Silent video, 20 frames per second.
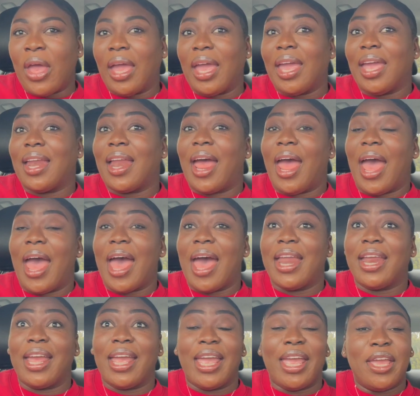and I
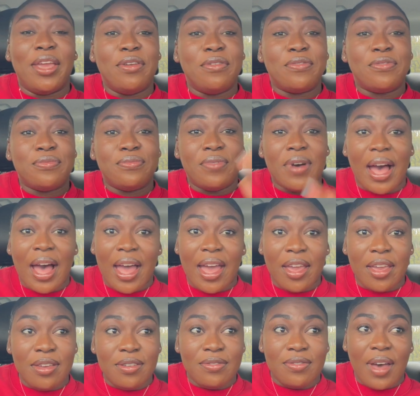had a
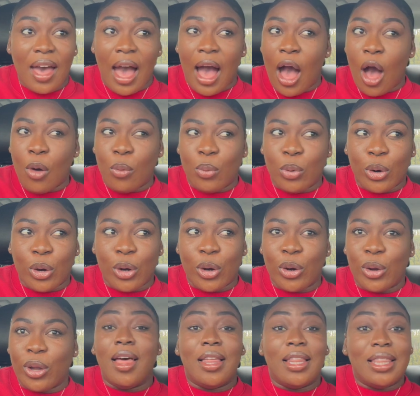
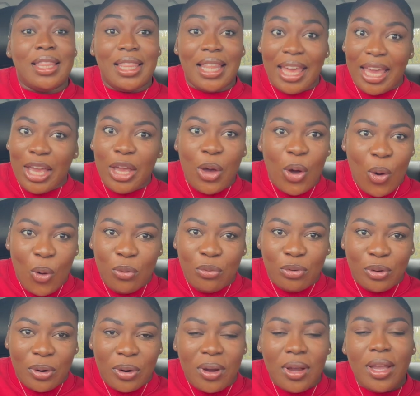5-hour
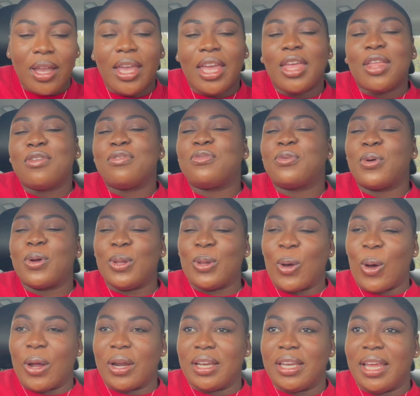layover in Fort
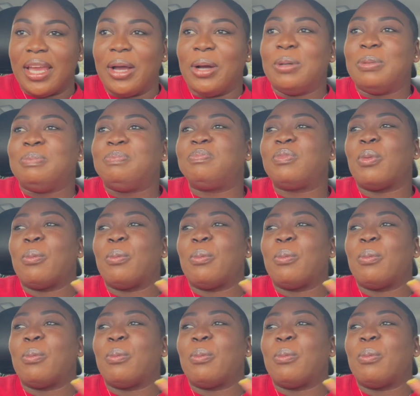Lauderdale.